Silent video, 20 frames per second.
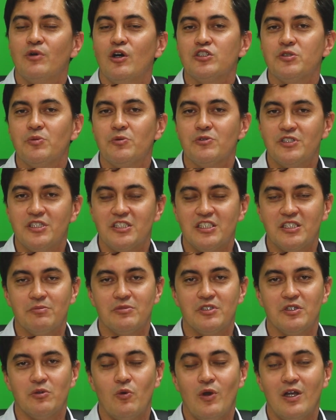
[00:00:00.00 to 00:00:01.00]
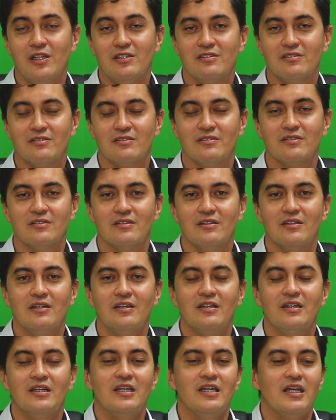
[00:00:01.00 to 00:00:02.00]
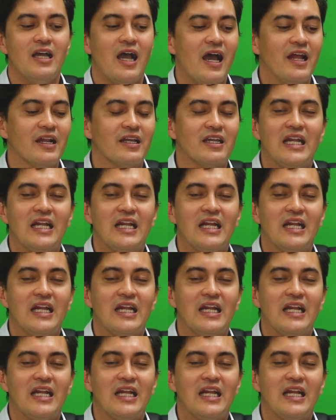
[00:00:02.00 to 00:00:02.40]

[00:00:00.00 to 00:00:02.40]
on multiple systems at once, and